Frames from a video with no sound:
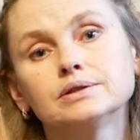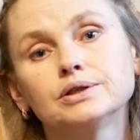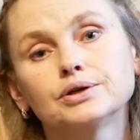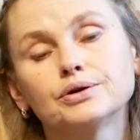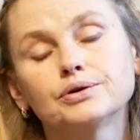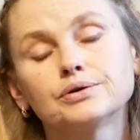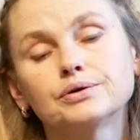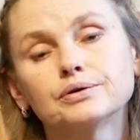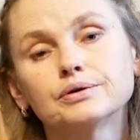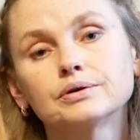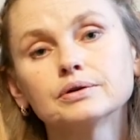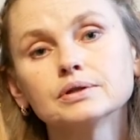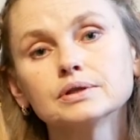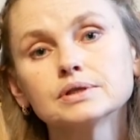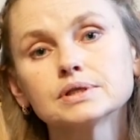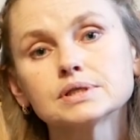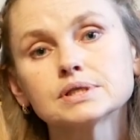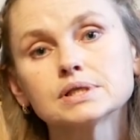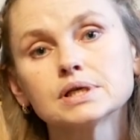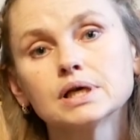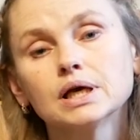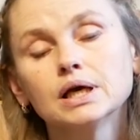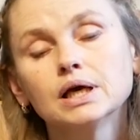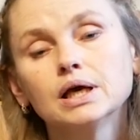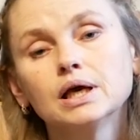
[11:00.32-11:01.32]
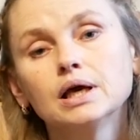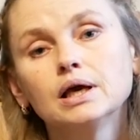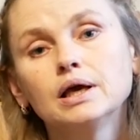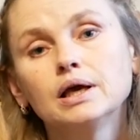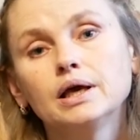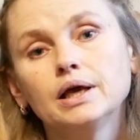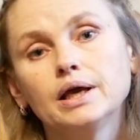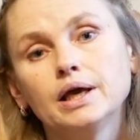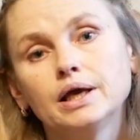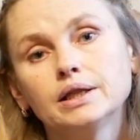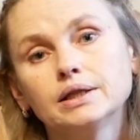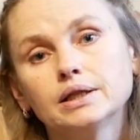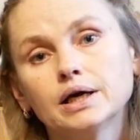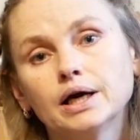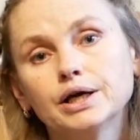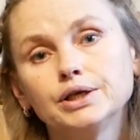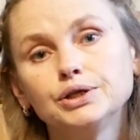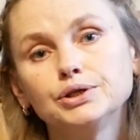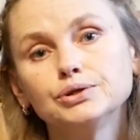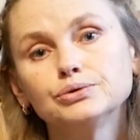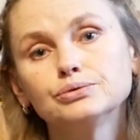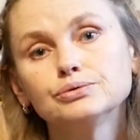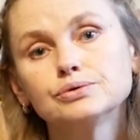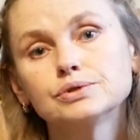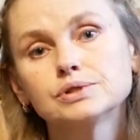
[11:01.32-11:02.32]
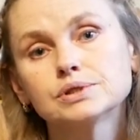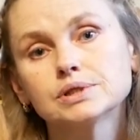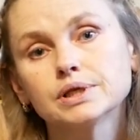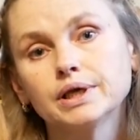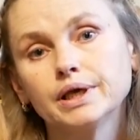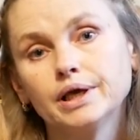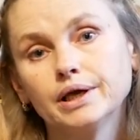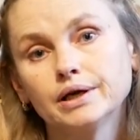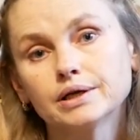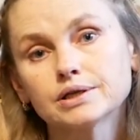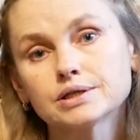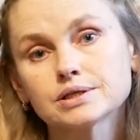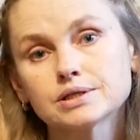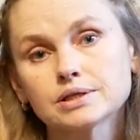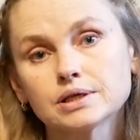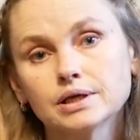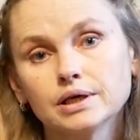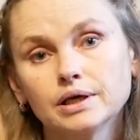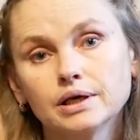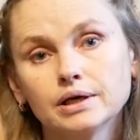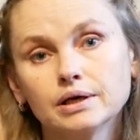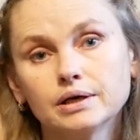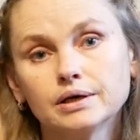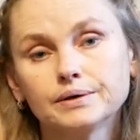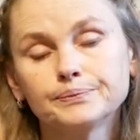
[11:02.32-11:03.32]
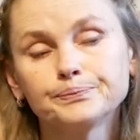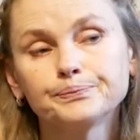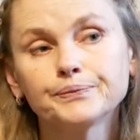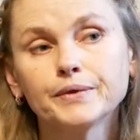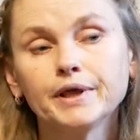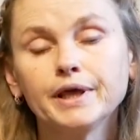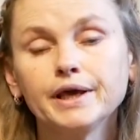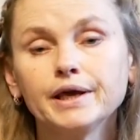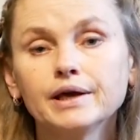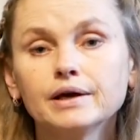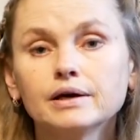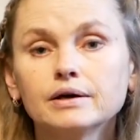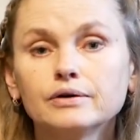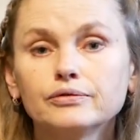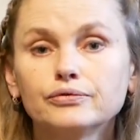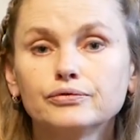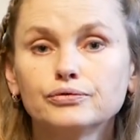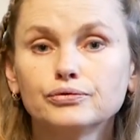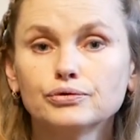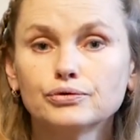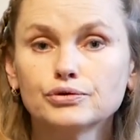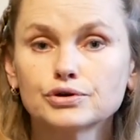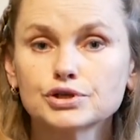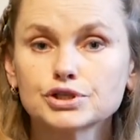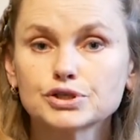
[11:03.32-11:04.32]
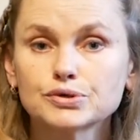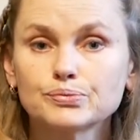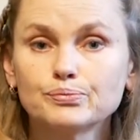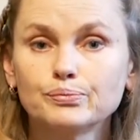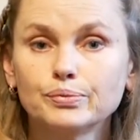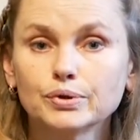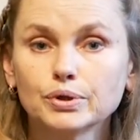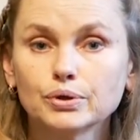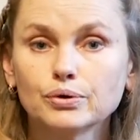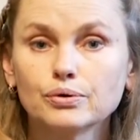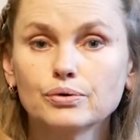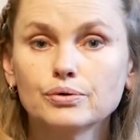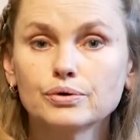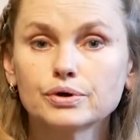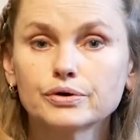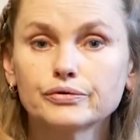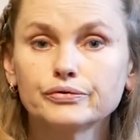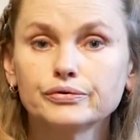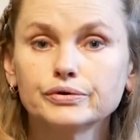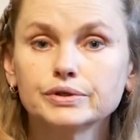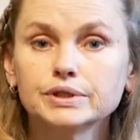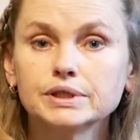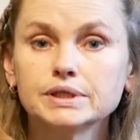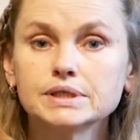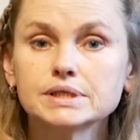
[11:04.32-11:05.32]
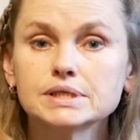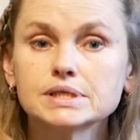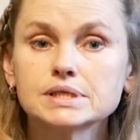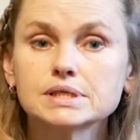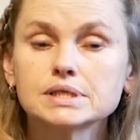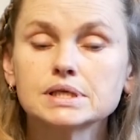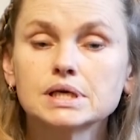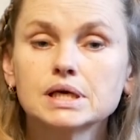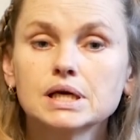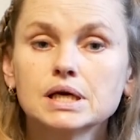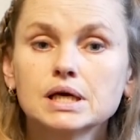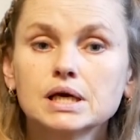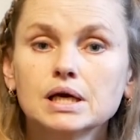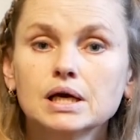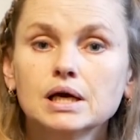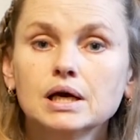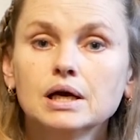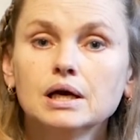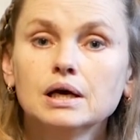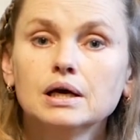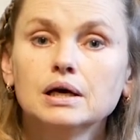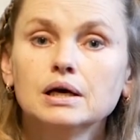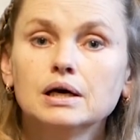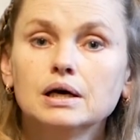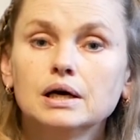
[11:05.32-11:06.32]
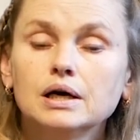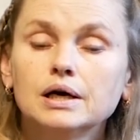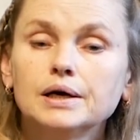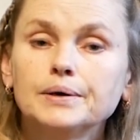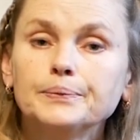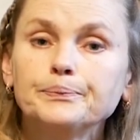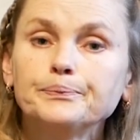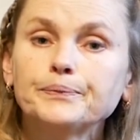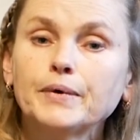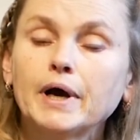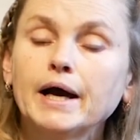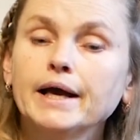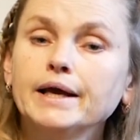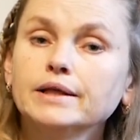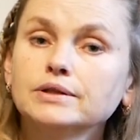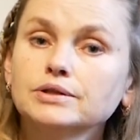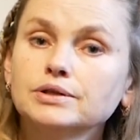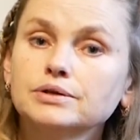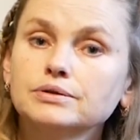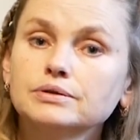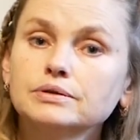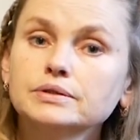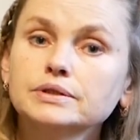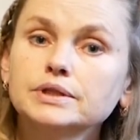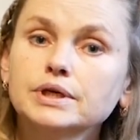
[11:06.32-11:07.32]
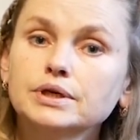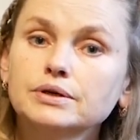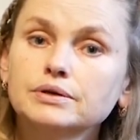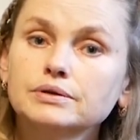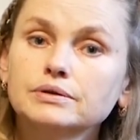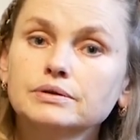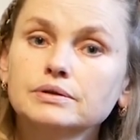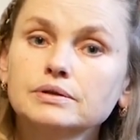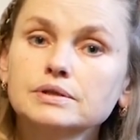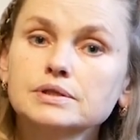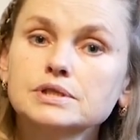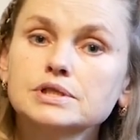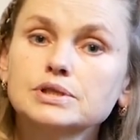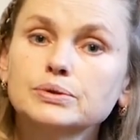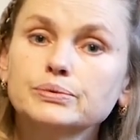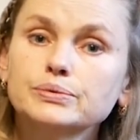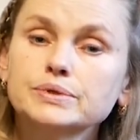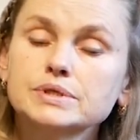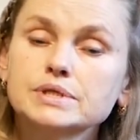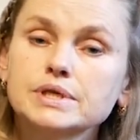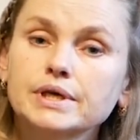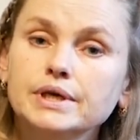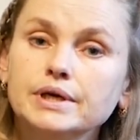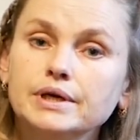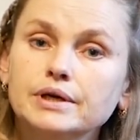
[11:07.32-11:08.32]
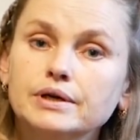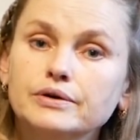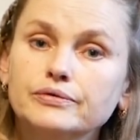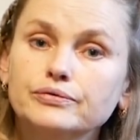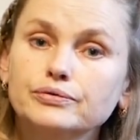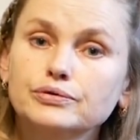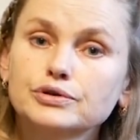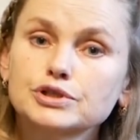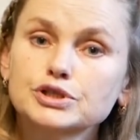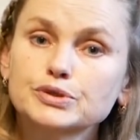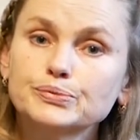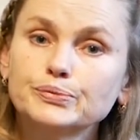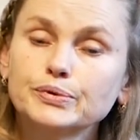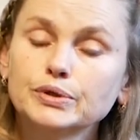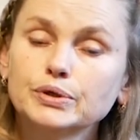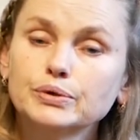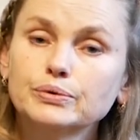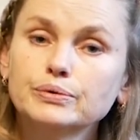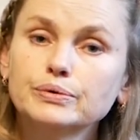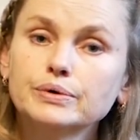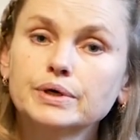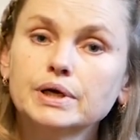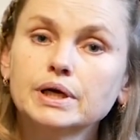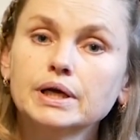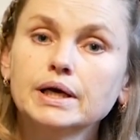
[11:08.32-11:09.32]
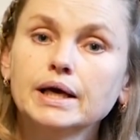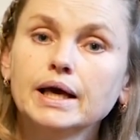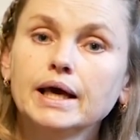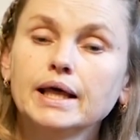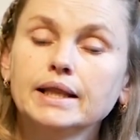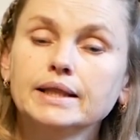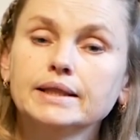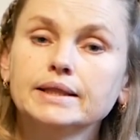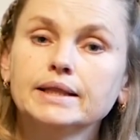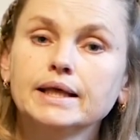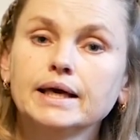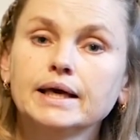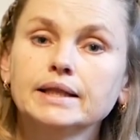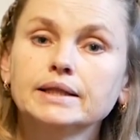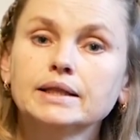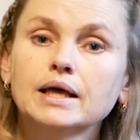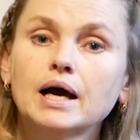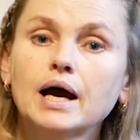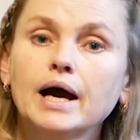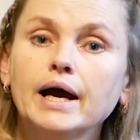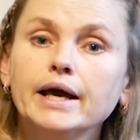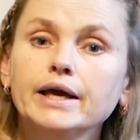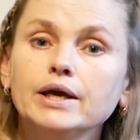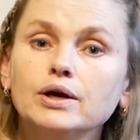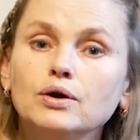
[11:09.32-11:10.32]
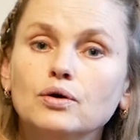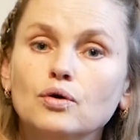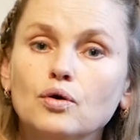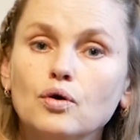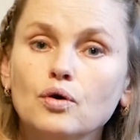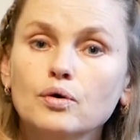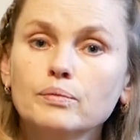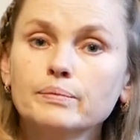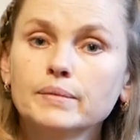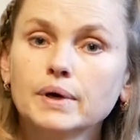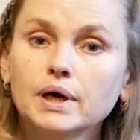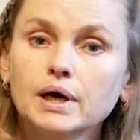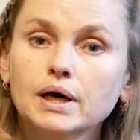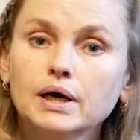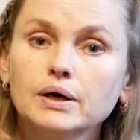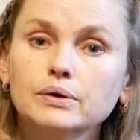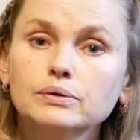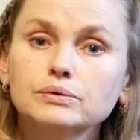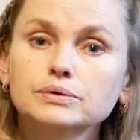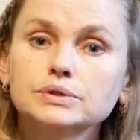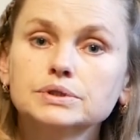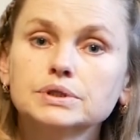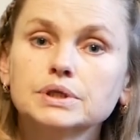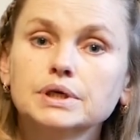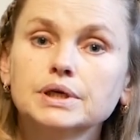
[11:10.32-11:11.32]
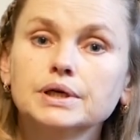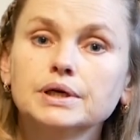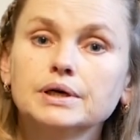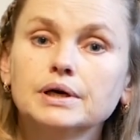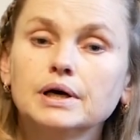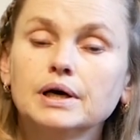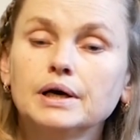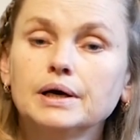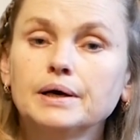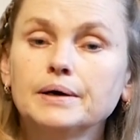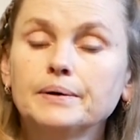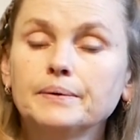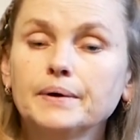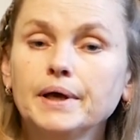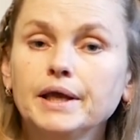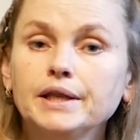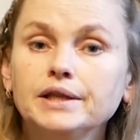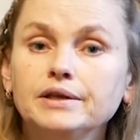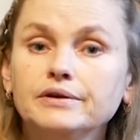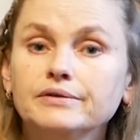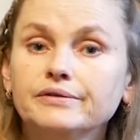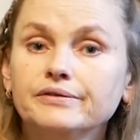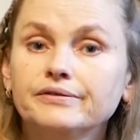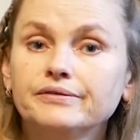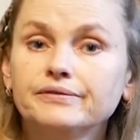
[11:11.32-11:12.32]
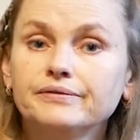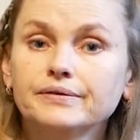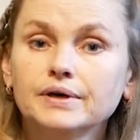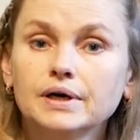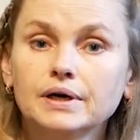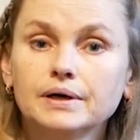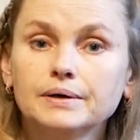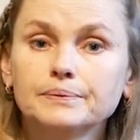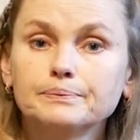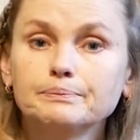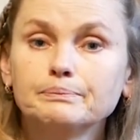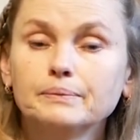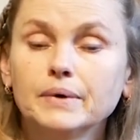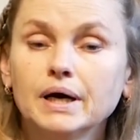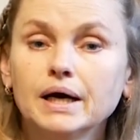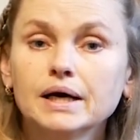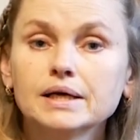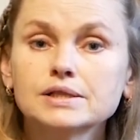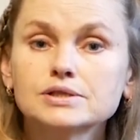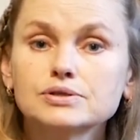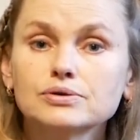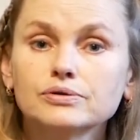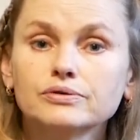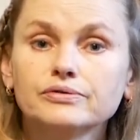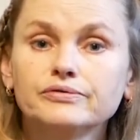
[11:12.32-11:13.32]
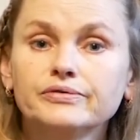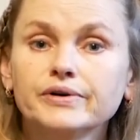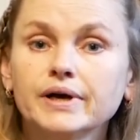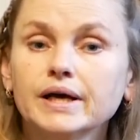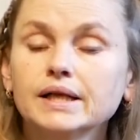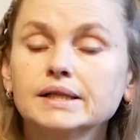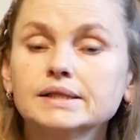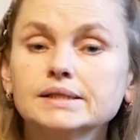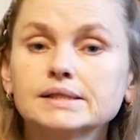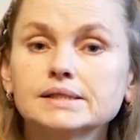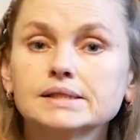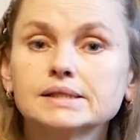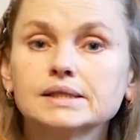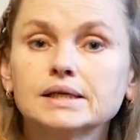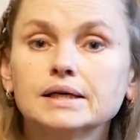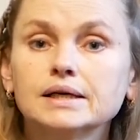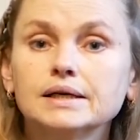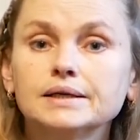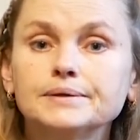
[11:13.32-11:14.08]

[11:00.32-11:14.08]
the curls, and I use air force blower for this. I uncurl the curls with air force blower, and then I comb out any mats or felts